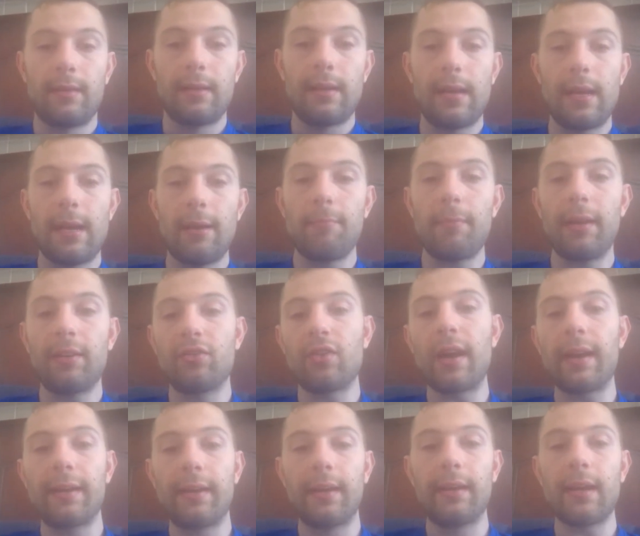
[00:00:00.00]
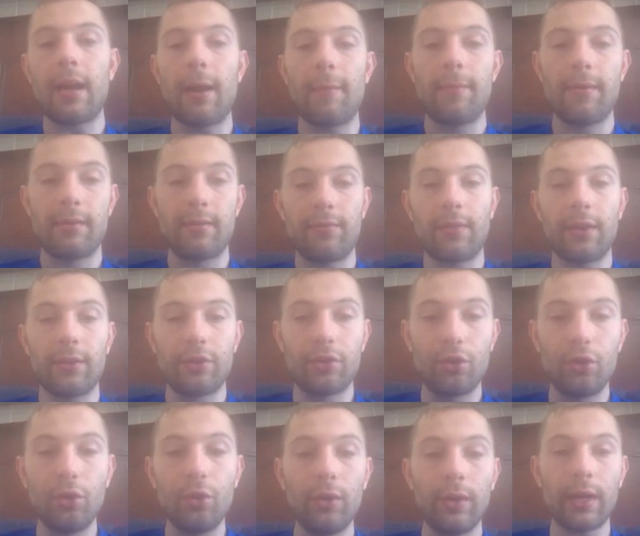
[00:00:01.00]
Trachycapris
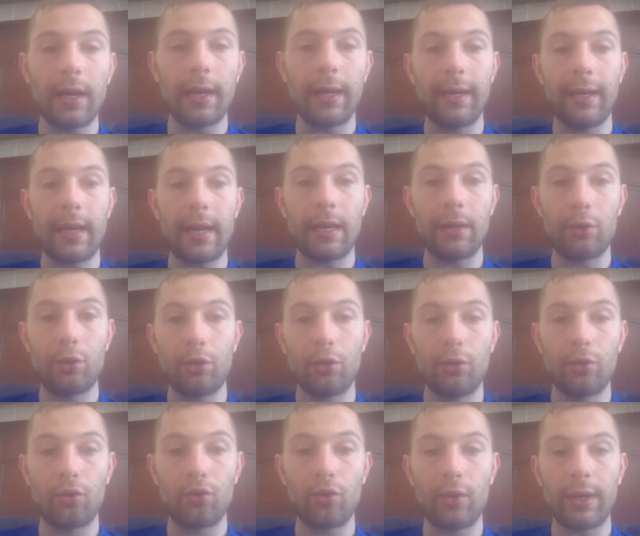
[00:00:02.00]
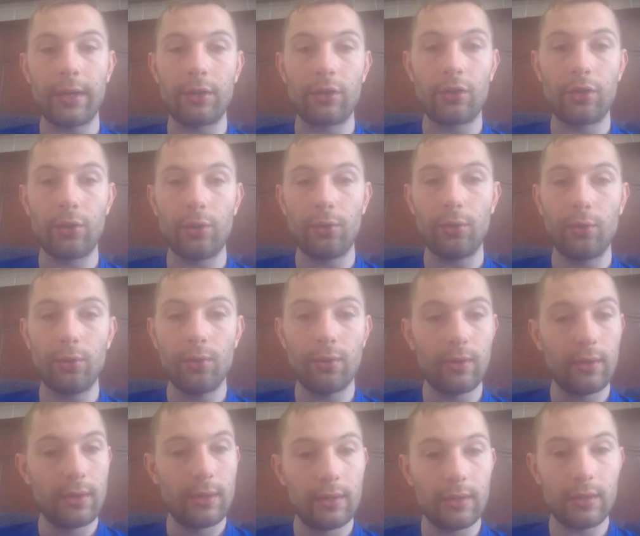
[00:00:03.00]
fortunae are doing great too.
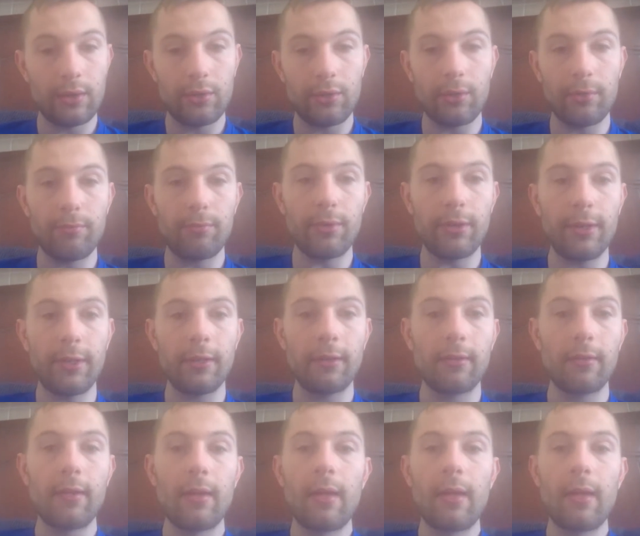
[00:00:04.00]
They're doing brilliant.